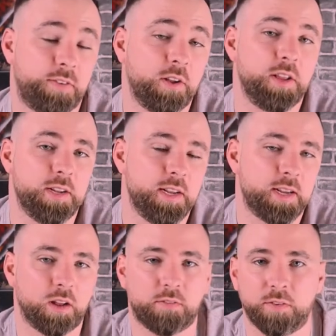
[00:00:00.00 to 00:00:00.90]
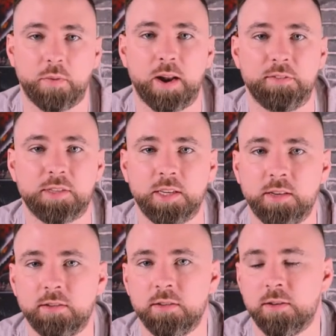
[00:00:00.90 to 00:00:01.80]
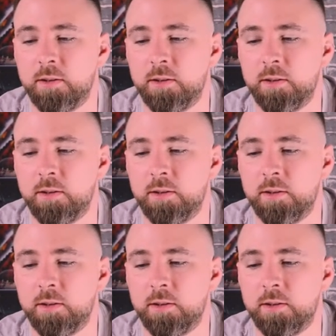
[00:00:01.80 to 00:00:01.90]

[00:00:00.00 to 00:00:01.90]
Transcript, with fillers: fairly detailed for what I've seen.